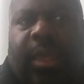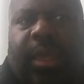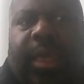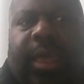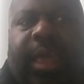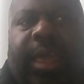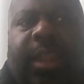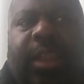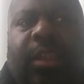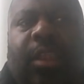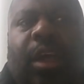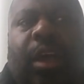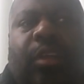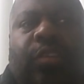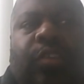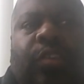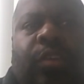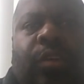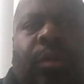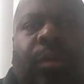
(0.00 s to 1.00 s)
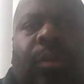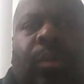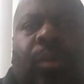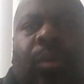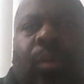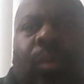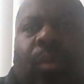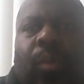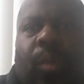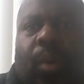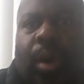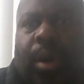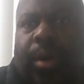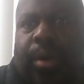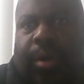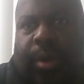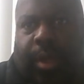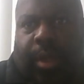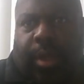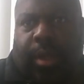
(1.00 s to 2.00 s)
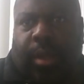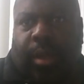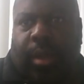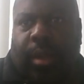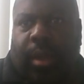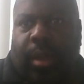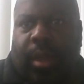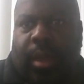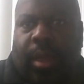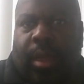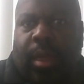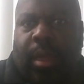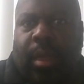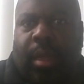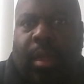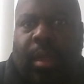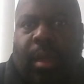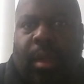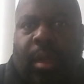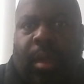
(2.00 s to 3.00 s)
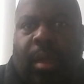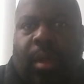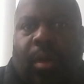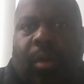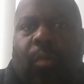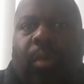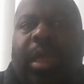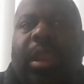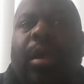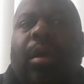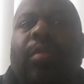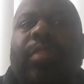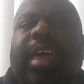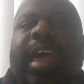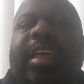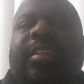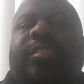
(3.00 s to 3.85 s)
It doesn't work. We know that